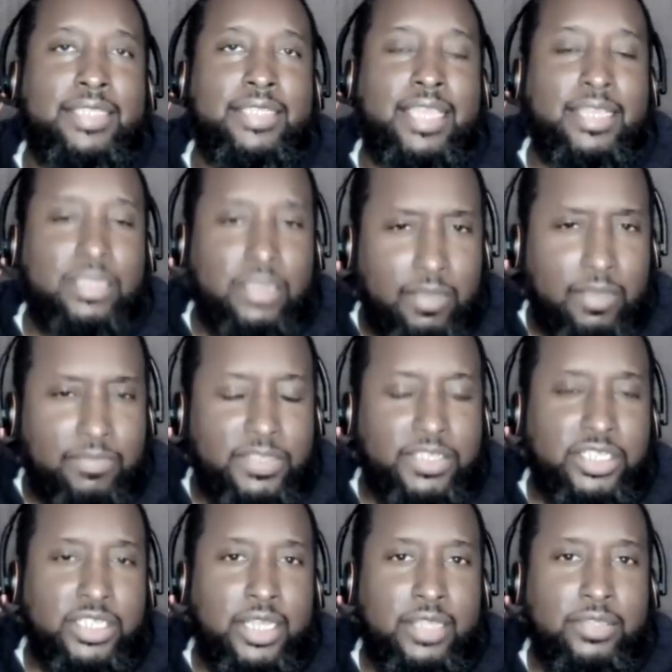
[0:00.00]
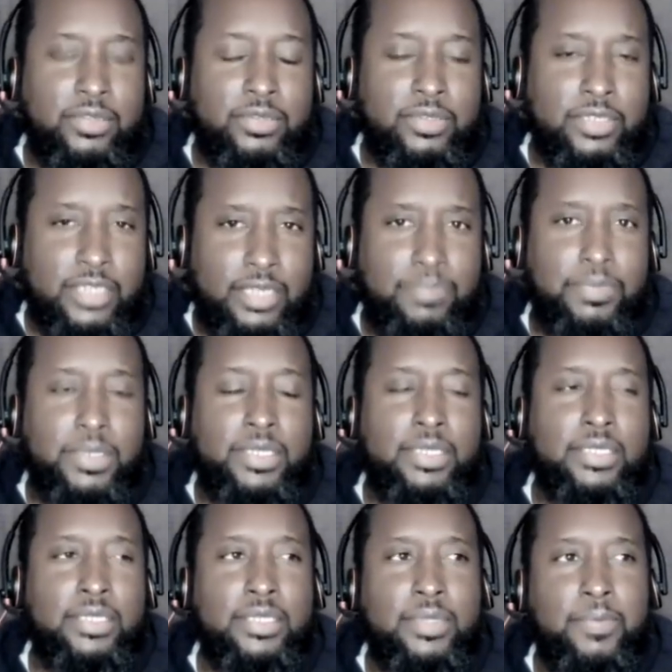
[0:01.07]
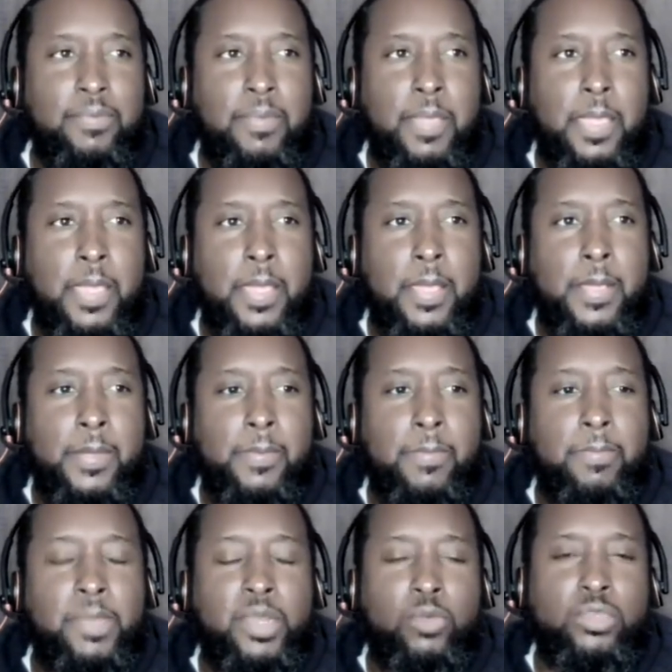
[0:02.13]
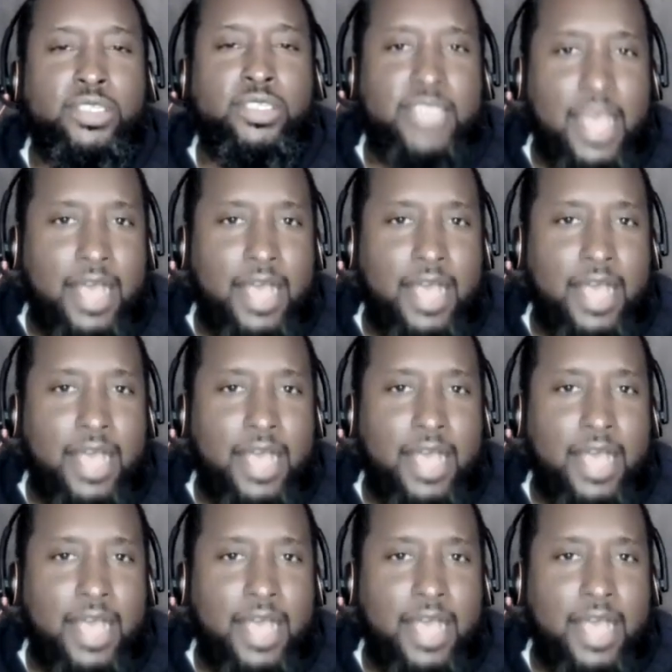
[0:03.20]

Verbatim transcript: they loved each other deeply, but it was